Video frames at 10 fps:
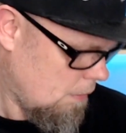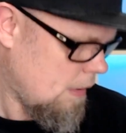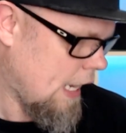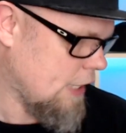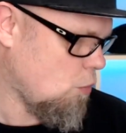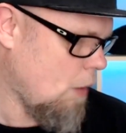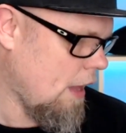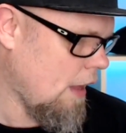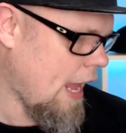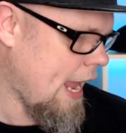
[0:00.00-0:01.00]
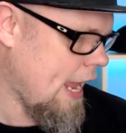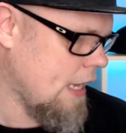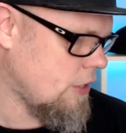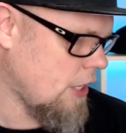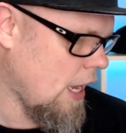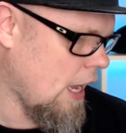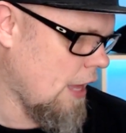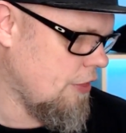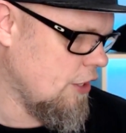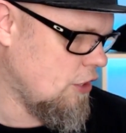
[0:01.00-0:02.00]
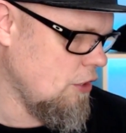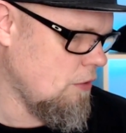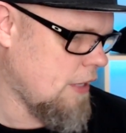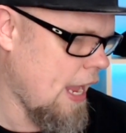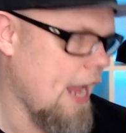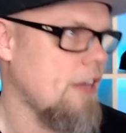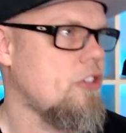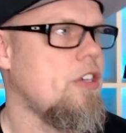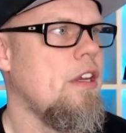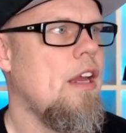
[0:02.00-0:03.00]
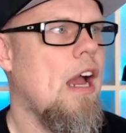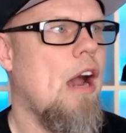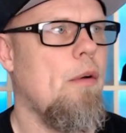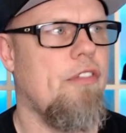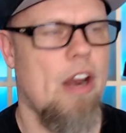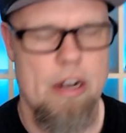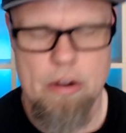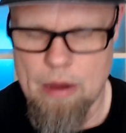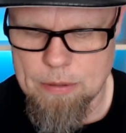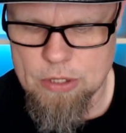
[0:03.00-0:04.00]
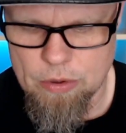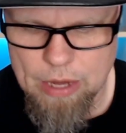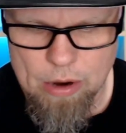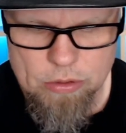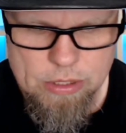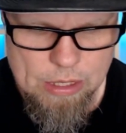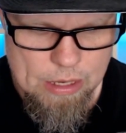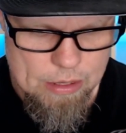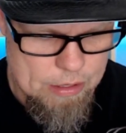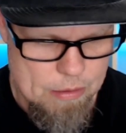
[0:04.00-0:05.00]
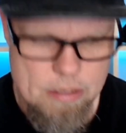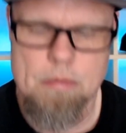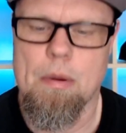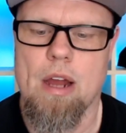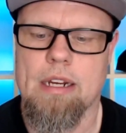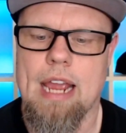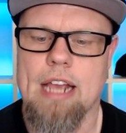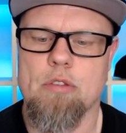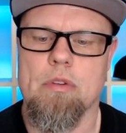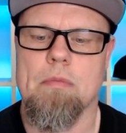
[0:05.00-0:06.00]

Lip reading: as well as the Dudecast. We've got a new episode out. It's a podcast with